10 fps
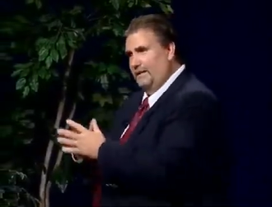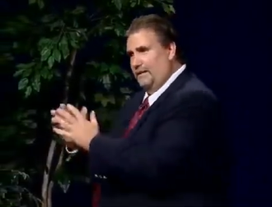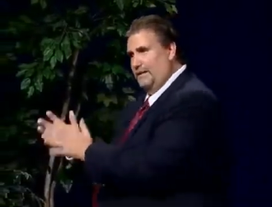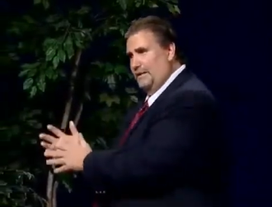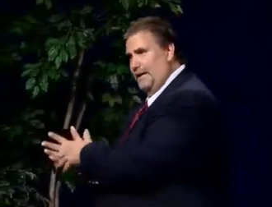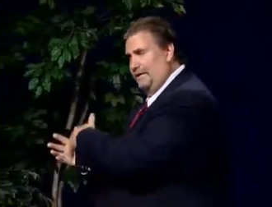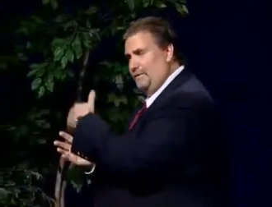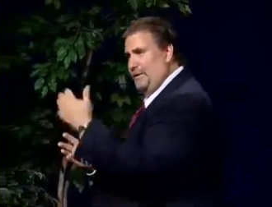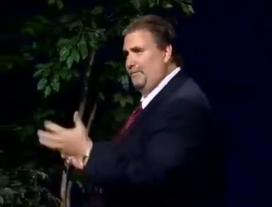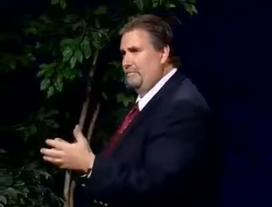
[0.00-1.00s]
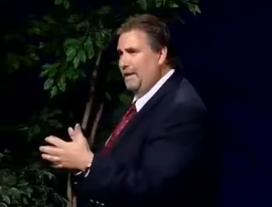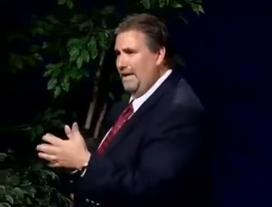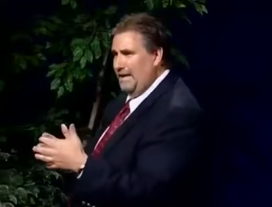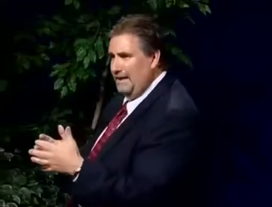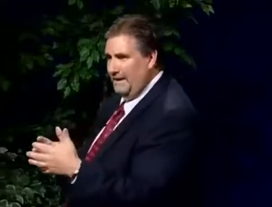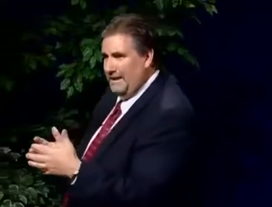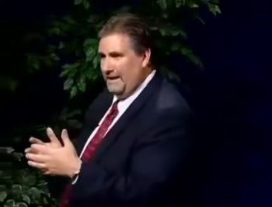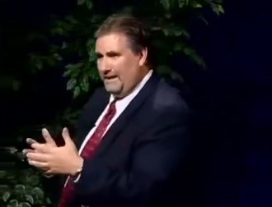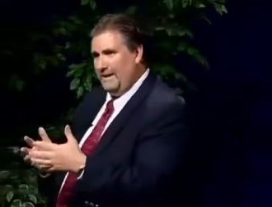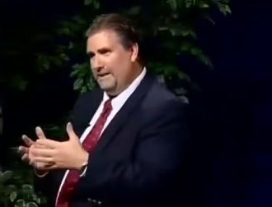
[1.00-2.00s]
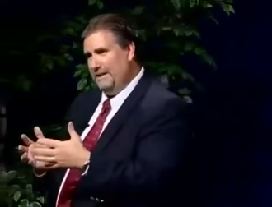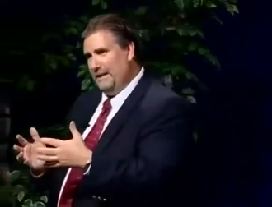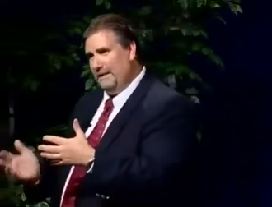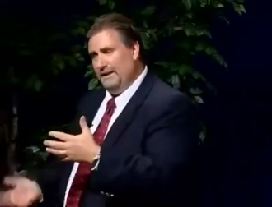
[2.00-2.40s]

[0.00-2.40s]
This is after we've made that contact.